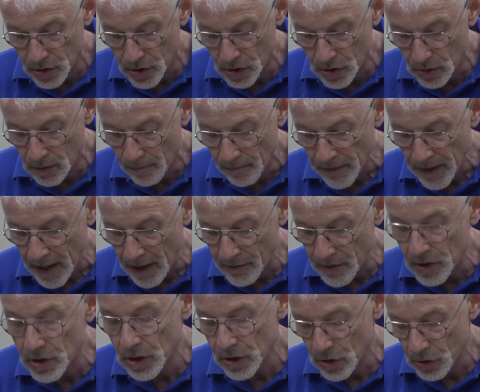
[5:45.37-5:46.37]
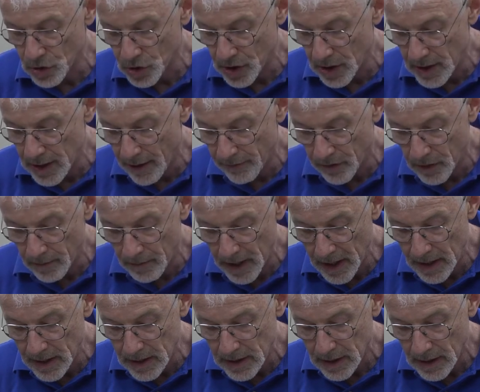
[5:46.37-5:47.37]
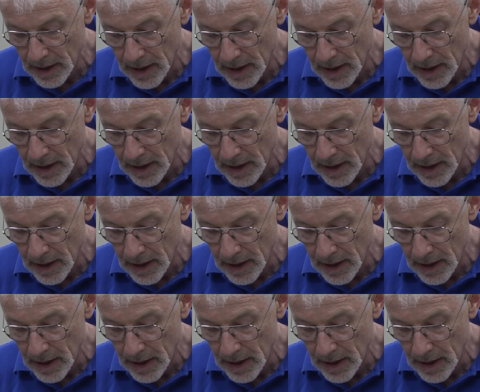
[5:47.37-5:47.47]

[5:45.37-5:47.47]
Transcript: do, and the two should never meet.